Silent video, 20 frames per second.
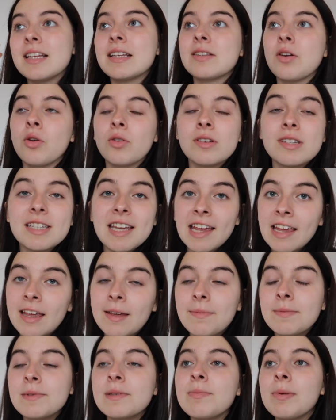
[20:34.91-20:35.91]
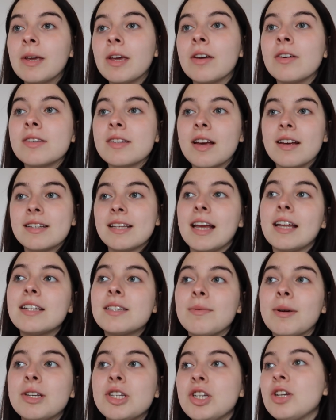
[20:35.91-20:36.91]
It's on Teams because I said
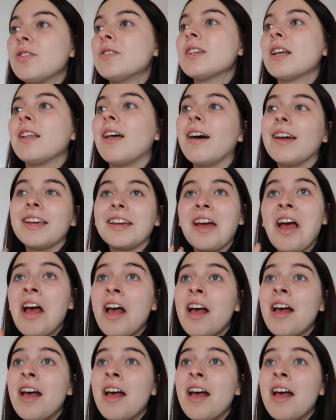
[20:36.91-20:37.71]
to my tutor, like,